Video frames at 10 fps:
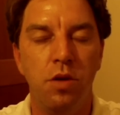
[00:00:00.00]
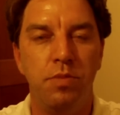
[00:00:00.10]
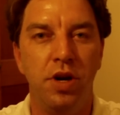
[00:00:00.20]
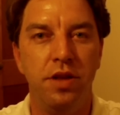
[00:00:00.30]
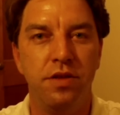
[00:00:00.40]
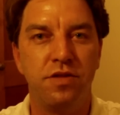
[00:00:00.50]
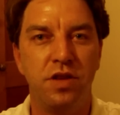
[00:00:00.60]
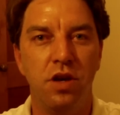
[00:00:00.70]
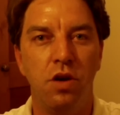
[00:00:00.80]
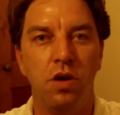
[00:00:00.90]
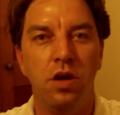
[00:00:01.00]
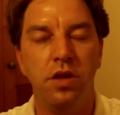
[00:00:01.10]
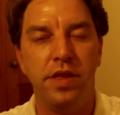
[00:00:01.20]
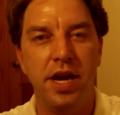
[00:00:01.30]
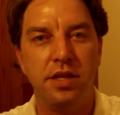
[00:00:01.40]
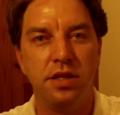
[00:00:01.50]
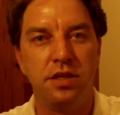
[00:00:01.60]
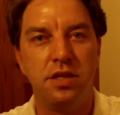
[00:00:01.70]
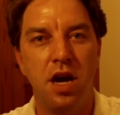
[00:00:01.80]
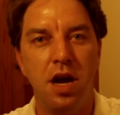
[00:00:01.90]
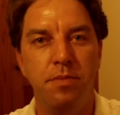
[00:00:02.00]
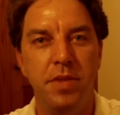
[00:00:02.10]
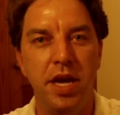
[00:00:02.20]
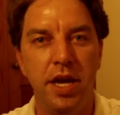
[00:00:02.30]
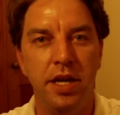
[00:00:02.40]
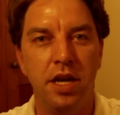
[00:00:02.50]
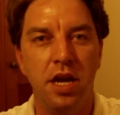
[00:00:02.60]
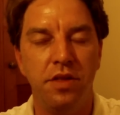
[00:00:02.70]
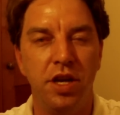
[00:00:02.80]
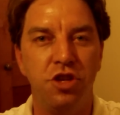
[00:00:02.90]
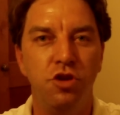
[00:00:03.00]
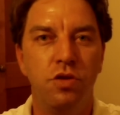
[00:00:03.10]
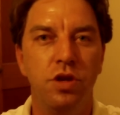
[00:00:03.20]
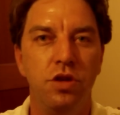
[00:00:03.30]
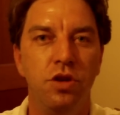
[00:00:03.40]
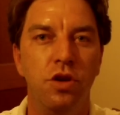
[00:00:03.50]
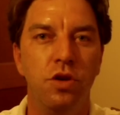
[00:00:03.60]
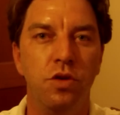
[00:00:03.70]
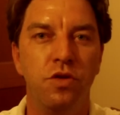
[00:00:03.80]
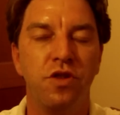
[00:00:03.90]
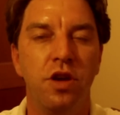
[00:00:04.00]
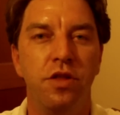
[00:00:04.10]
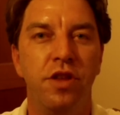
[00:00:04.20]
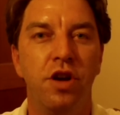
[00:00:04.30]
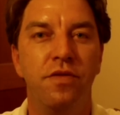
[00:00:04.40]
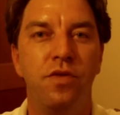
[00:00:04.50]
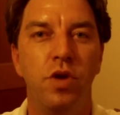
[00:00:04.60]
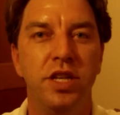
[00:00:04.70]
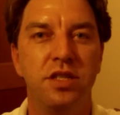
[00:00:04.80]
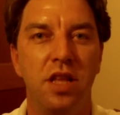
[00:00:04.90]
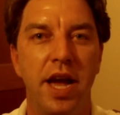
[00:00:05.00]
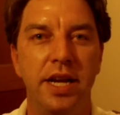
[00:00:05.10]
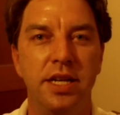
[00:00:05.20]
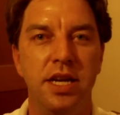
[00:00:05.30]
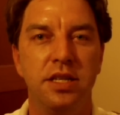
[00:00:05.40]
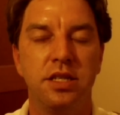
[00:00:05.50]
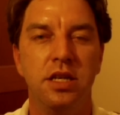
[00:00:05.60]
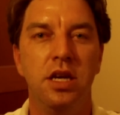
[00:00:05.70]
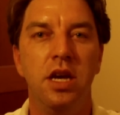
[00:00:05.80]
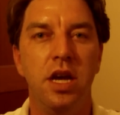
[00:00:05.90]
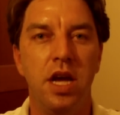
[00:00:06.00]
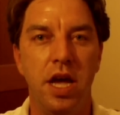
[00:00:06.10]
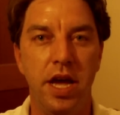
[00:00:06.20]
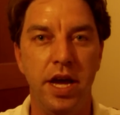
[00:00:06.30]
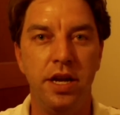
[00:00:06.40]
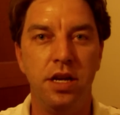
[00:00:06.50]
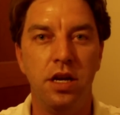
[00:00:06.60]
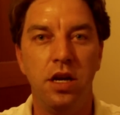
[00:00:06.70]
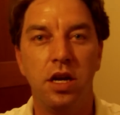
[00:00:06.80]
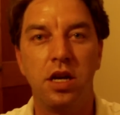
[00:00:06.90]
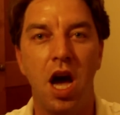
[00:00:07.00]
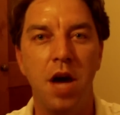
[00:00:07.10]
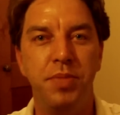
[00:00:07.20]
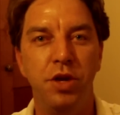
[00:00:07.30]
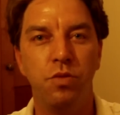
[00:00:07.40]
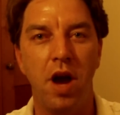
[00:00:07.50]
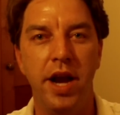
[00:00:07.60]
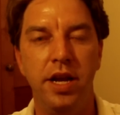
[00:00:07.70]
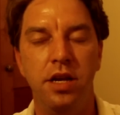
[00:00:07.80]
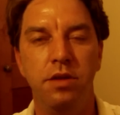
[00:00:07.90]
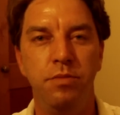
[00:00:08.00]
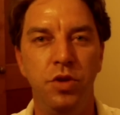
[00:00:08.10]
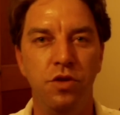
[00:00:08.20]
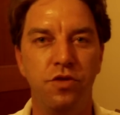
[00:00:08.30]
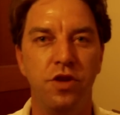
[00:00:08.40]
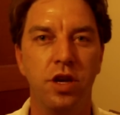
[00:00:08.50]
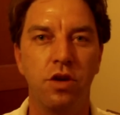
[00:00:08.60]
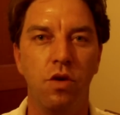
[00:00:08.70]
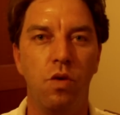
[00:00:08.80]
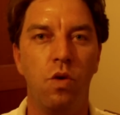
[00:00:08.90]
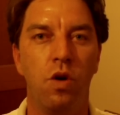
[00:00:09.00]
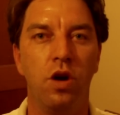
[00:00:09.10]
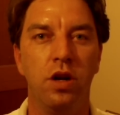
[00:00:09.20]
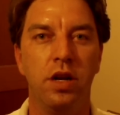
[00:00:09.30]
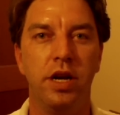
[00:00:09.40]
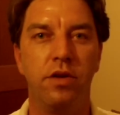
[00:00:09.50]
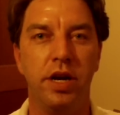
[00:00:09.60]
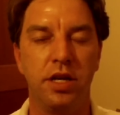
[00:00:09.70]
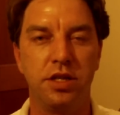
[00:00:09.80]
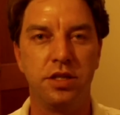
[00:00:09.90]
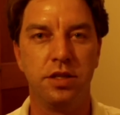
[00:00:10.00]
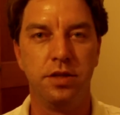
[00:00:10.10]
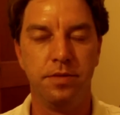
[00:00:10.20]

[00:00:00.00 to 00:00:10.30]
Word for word: But still, that does not mean that you can use their voice likeness in copyrighted music or lyrics.